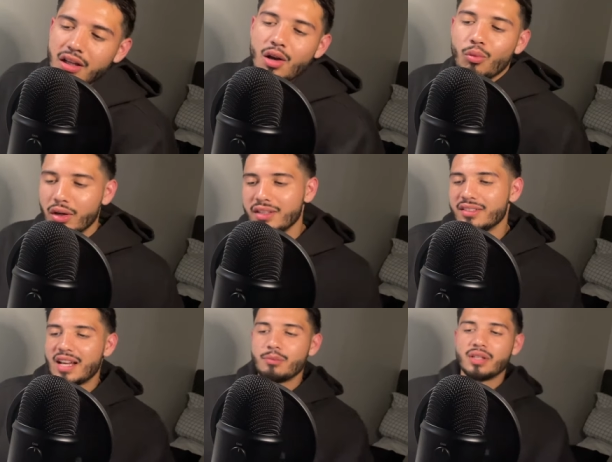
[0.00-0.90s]
What does
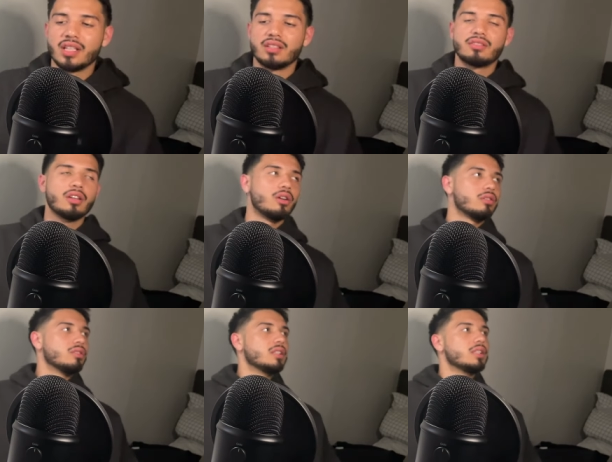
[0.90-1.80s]
that mean?
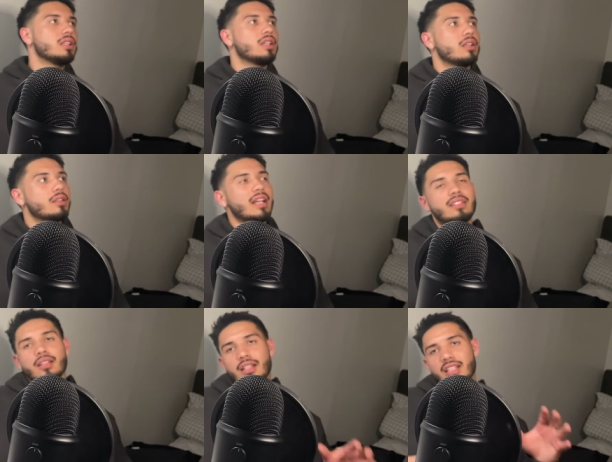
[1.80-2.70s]
So, let's
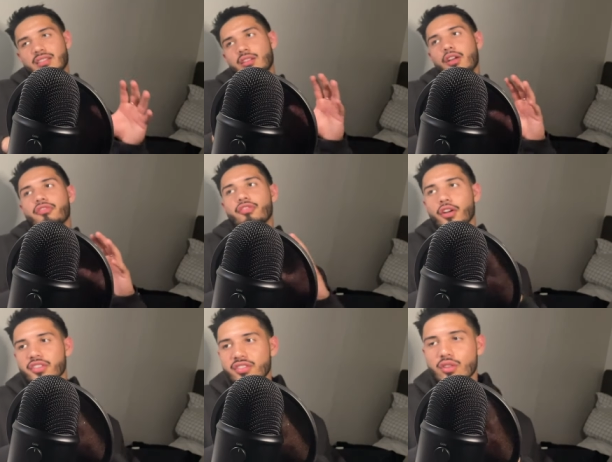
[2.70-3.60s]
let's start
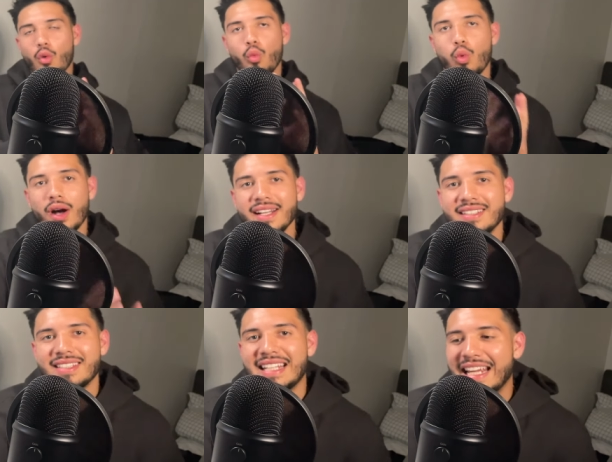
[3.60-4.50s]
first.
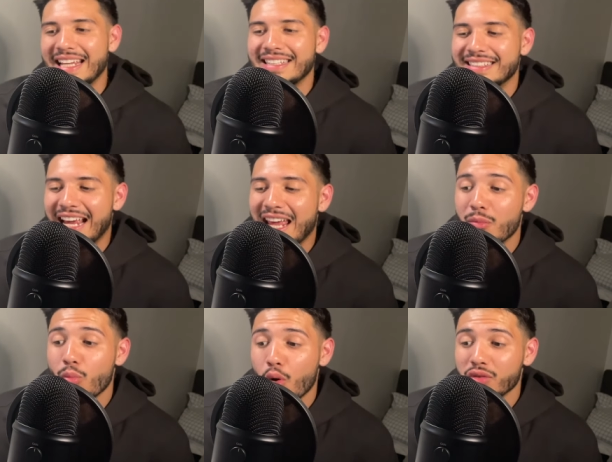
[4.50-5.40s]
What is a
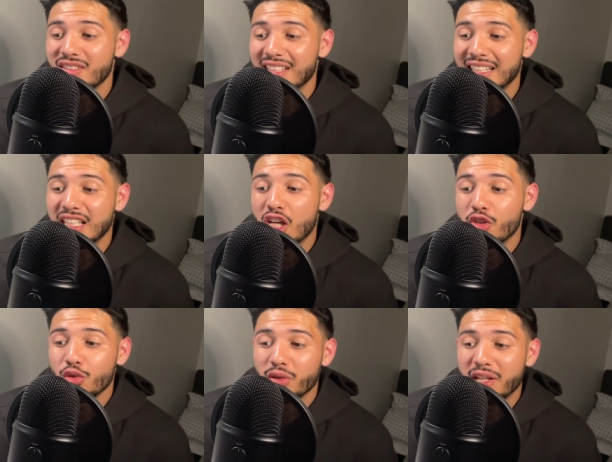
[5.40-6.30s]

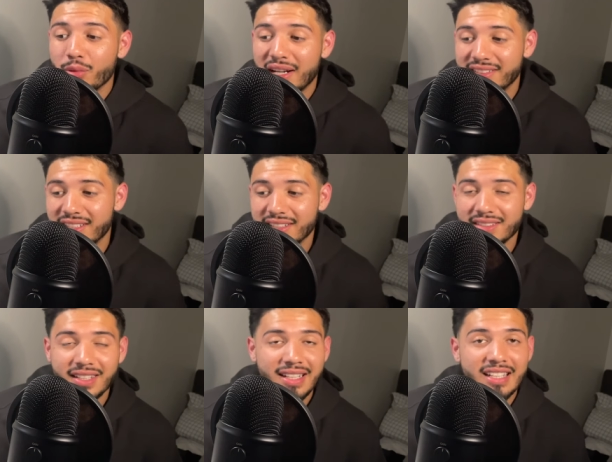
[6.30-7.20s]
multi-unit
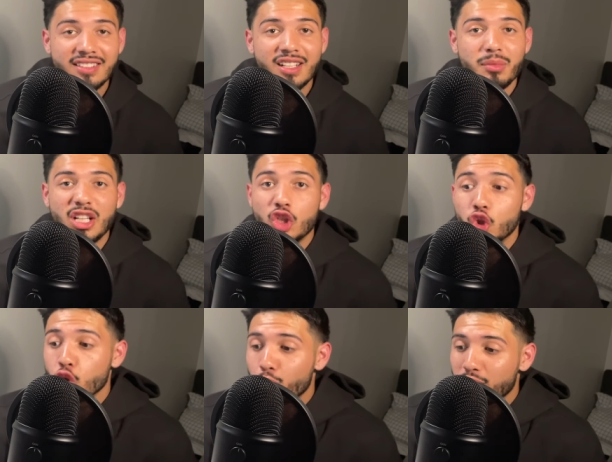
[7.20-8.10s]
residence? That's gonna be a
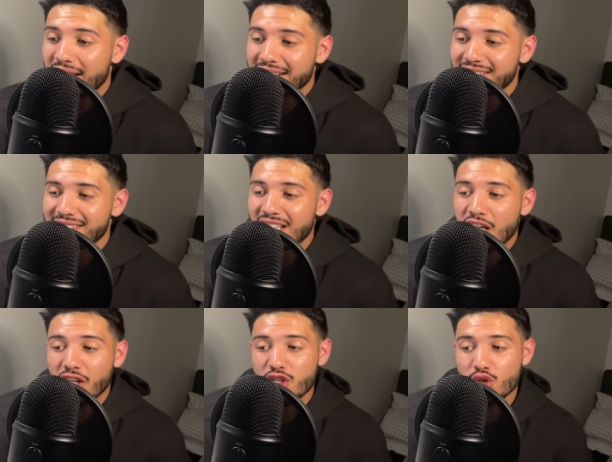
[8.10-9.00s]
duplex,
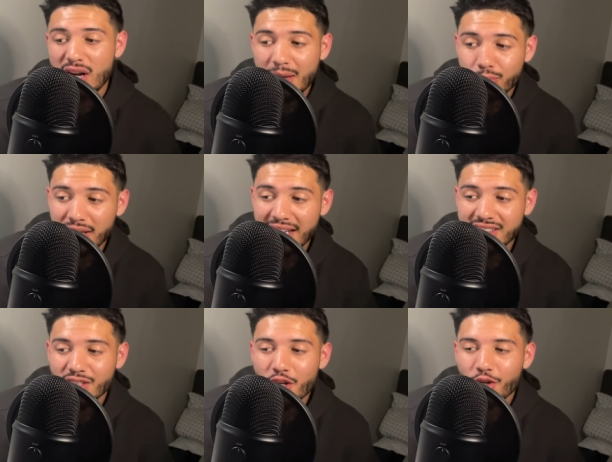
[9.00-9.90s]
a
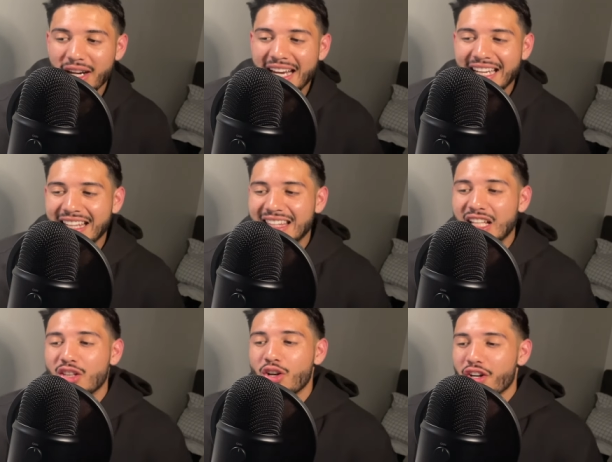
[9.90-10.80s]
triplex, or anything
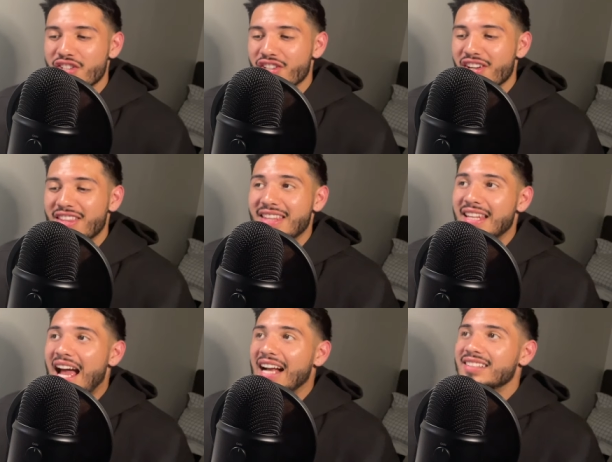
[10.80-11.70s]
larger than
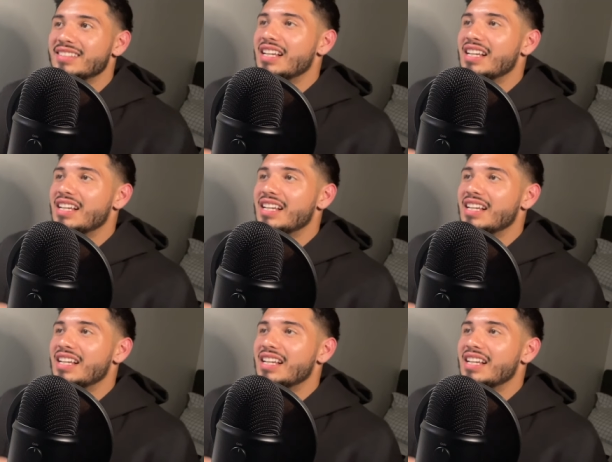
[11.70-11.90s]
that.